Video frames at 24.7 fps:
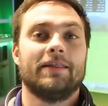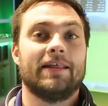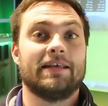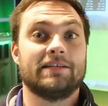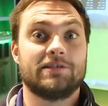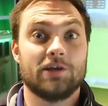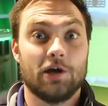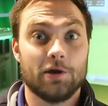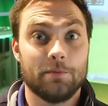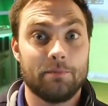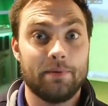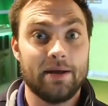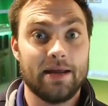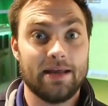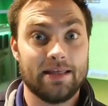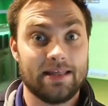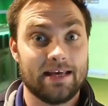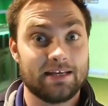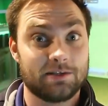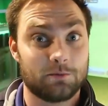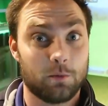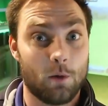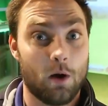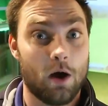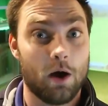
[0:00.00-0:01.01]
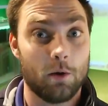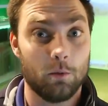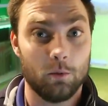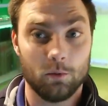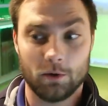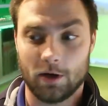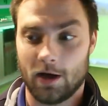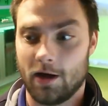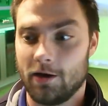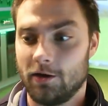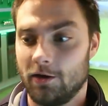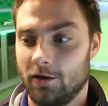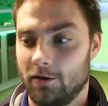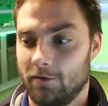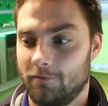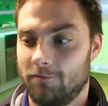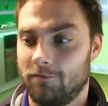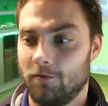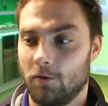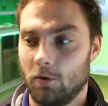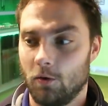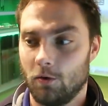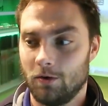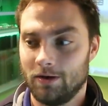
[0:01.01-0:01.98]
then so be it. That's what I will go and look
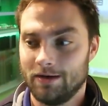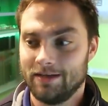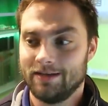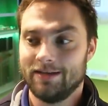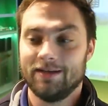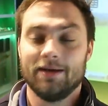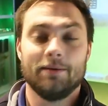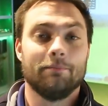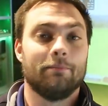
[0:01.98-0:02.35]
for.